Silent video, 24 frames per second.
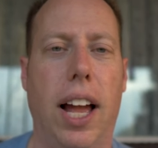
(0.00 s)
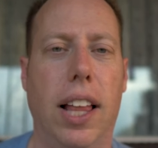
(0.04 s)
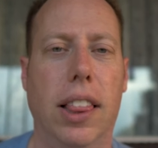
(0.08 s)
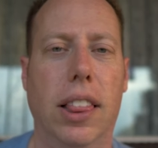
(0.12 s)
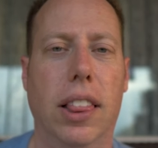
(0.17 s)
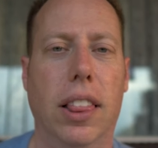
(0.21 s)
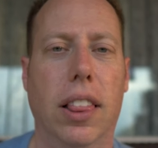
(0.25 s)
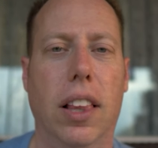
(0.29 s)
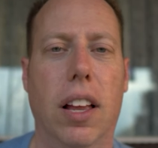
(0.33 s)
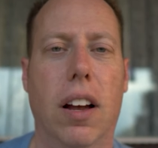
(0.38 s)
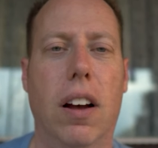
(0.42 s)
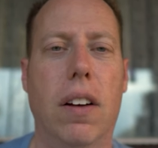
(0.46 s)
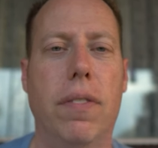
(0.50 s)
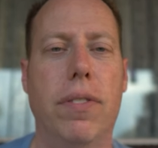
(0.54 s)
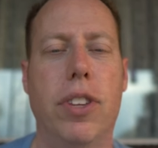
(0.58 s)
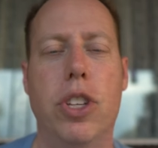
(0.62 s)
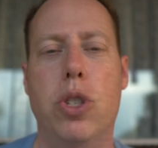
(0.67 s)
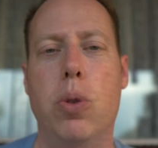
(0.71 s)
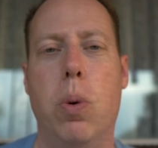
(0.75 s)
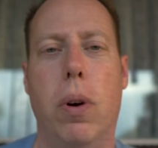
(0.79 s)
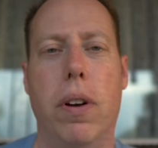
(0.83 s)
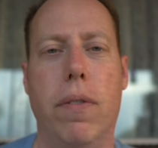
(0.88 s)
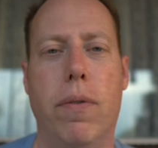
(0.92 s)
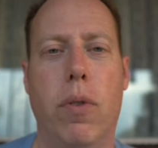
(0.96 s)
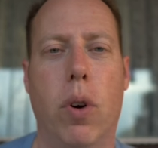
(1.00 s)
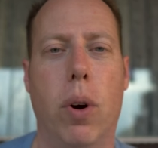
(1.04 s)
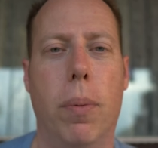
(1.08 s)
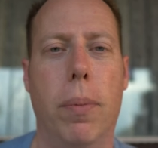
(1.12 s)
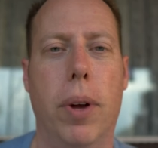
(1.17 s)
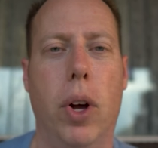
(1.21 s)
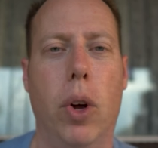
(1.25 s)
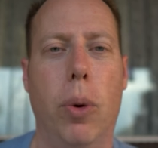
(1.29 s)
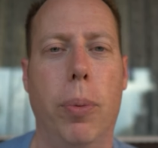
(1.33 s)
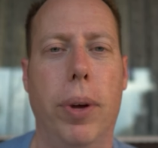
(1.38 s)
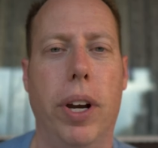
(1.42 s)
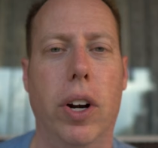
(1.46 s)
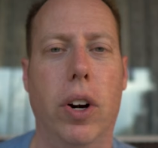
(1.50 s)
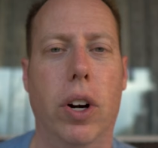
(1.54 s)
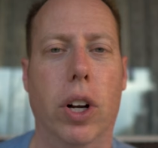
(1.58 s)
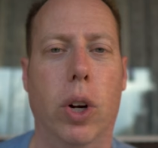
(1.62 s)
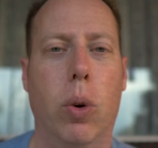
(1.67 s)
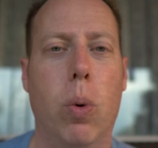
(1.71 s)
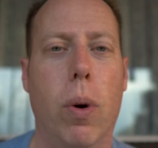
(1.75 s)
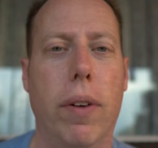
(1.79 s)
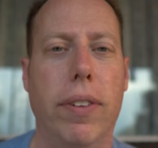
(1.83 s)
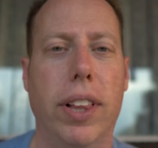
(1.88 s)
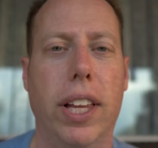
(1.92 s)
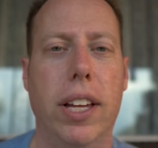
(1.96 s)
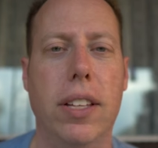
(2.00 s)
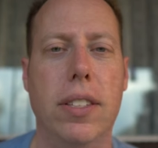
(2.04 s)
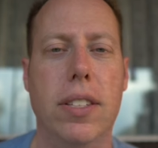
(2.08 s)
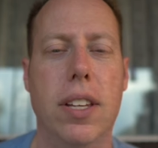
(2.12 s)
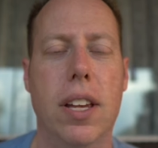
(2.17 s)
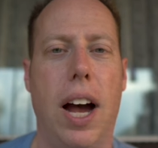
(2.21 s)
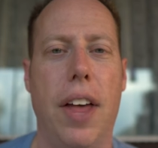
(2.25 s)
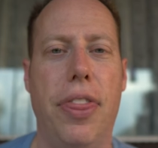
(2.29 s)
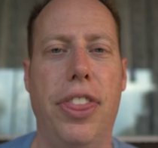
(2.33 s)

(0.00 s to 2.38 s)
I love the 24 millimeter equivalent.